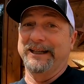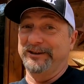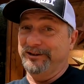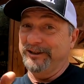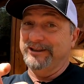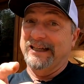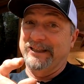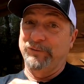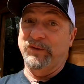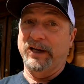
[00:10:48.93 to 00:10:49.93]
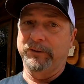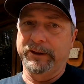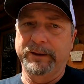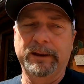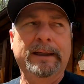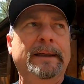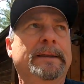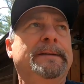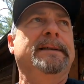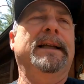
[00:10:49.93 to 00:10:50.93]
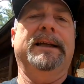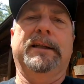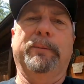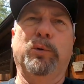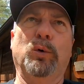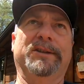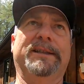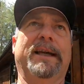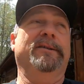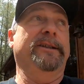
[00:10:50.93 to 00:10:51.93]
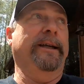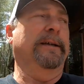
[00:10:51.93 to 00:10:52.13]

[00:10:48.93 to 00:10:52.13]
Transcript: and it's just like you found it. Kind of like the Boy Scouts.